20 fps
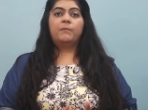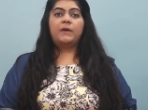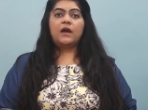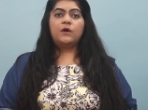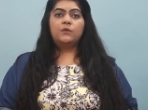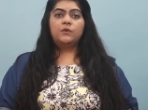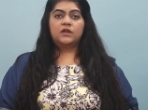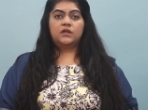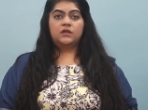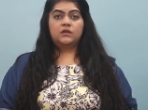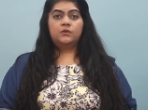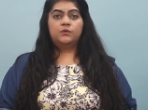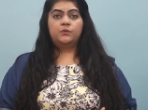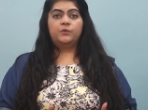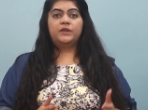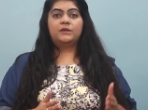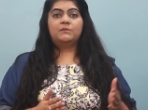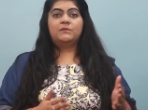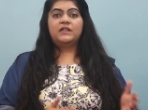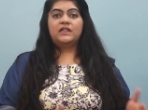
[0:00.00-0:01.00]
Bower,
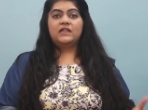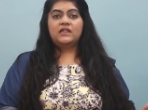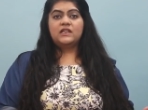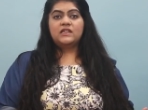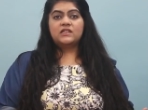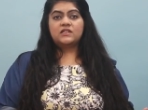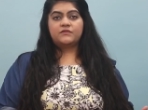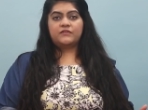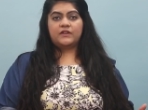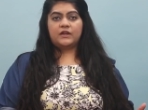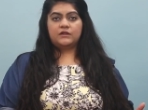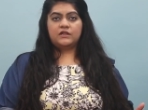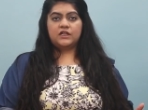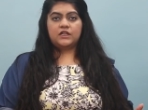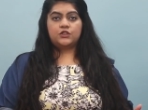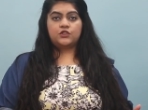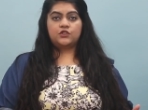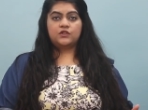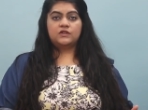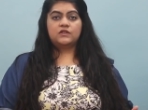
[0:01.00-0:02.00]
with Middle East
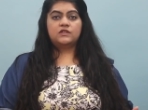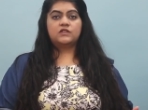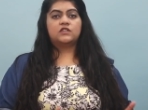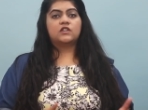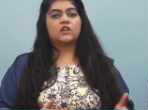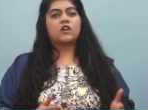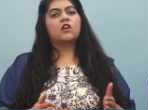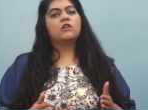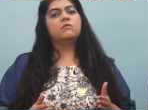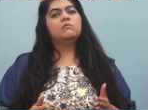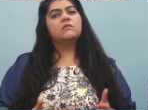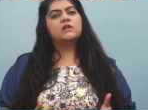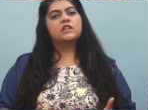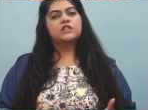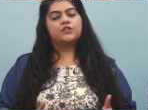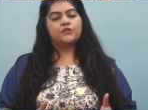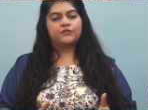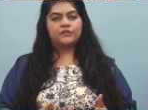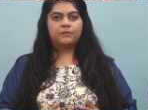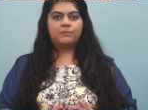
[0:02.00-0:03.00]
foundations, took on
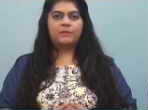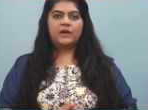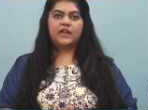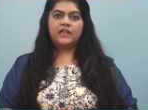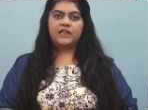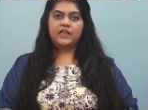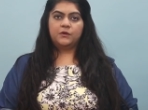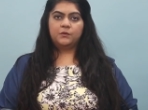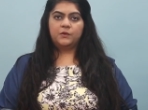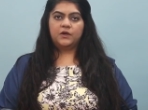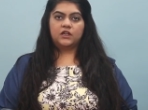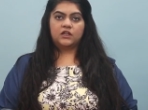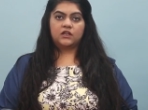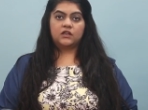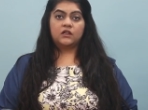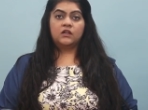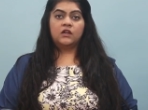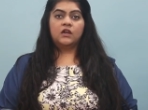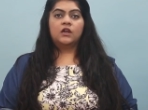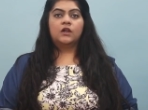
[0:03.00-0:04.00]
much of the piling
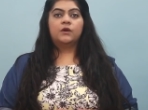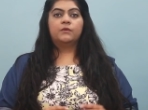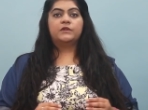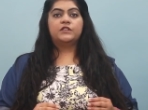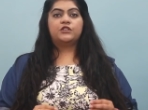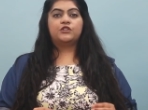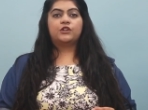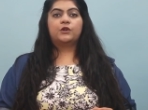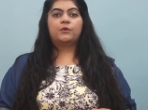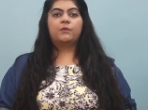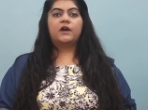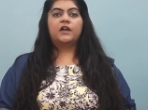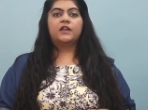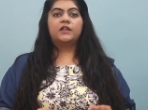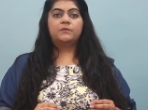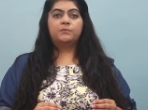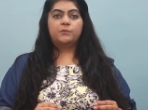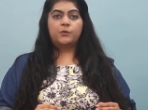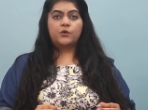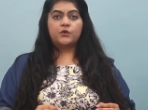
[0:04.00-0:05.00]
work, which
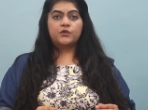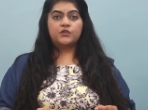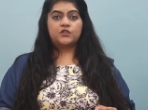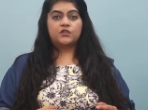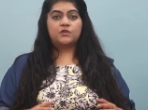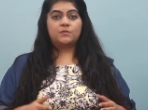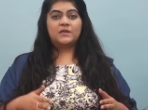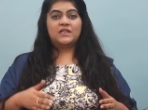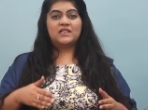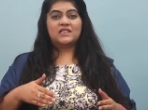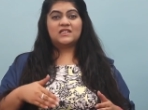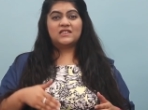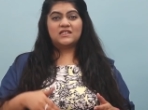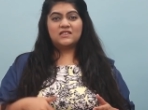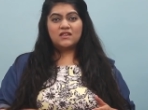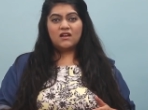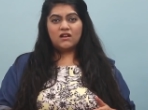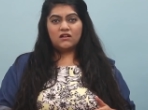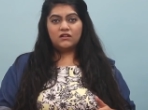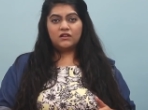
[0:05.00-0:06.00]
required bores to be
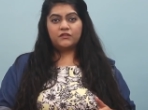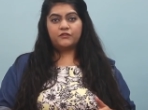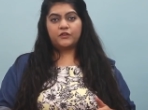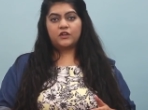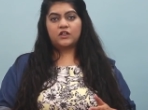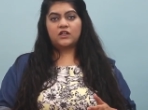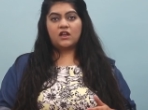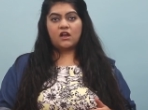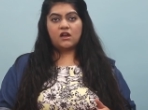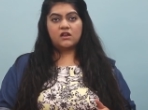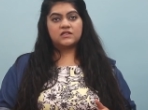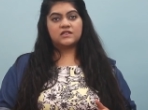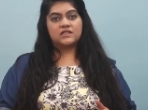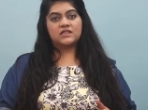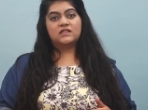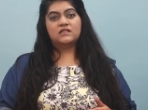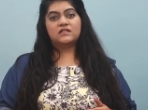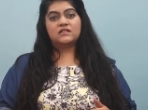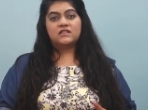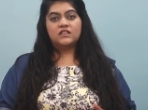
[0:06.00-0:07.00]
sunk for cast
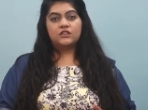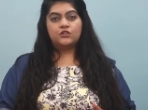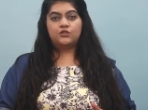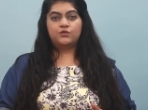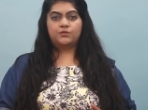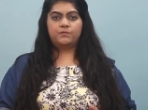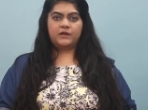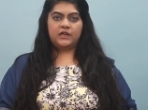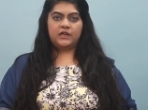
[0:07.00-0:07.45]
in situ